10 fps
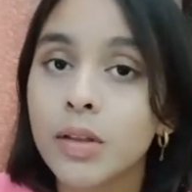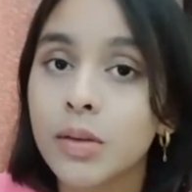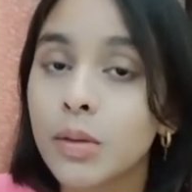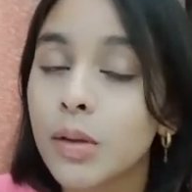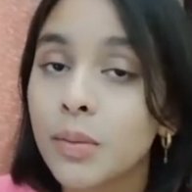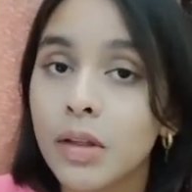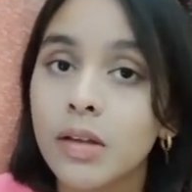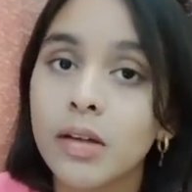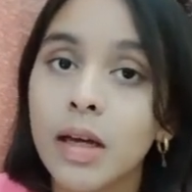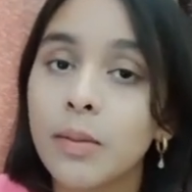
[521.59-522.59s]
Do not waste
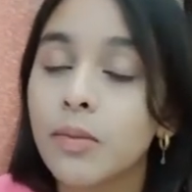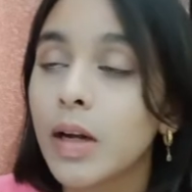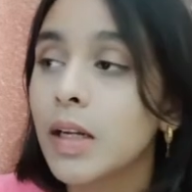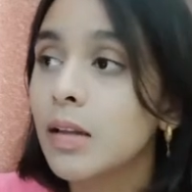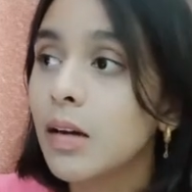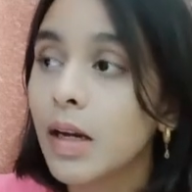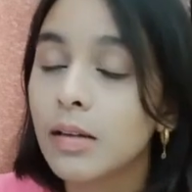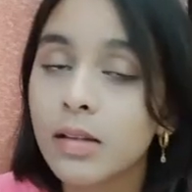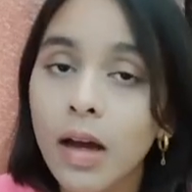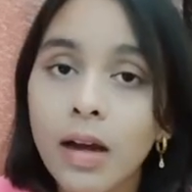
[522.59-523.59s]
your time finding the right
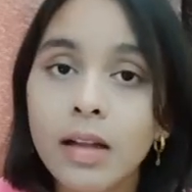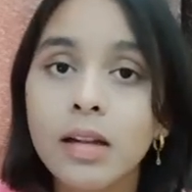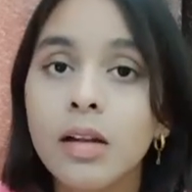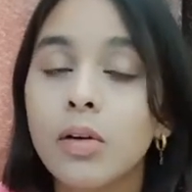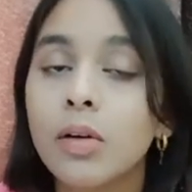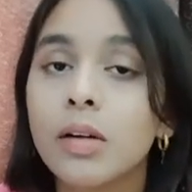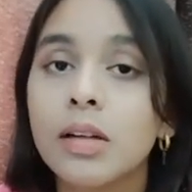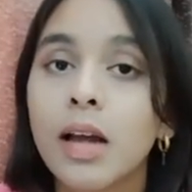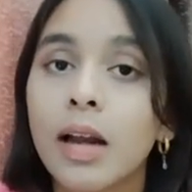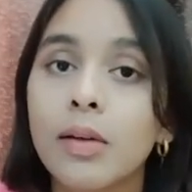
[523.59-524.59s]
style or
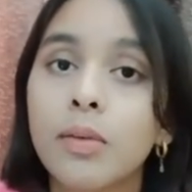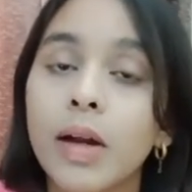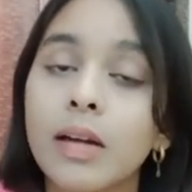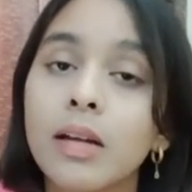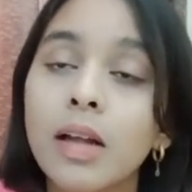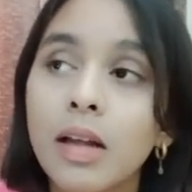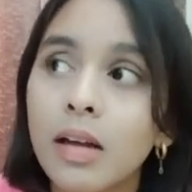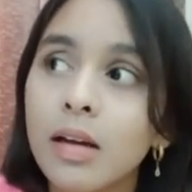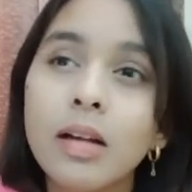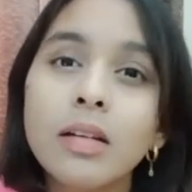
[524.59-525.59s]
the kind of right
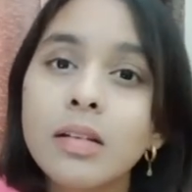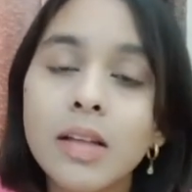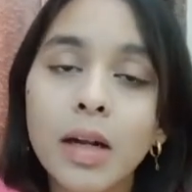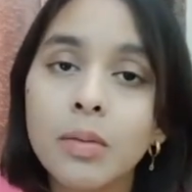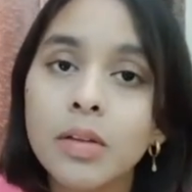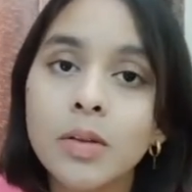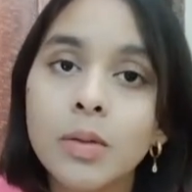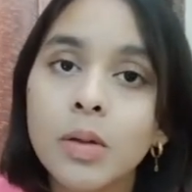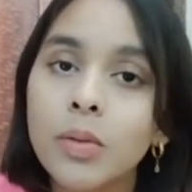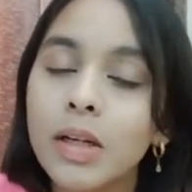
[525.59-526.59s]
colors that will
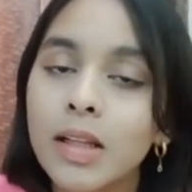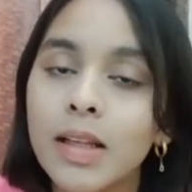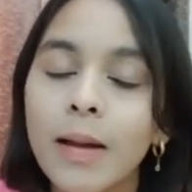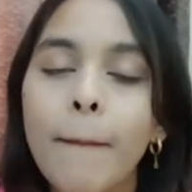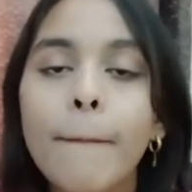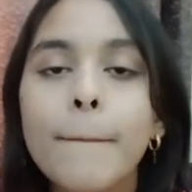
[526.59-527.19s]
suit you or anything.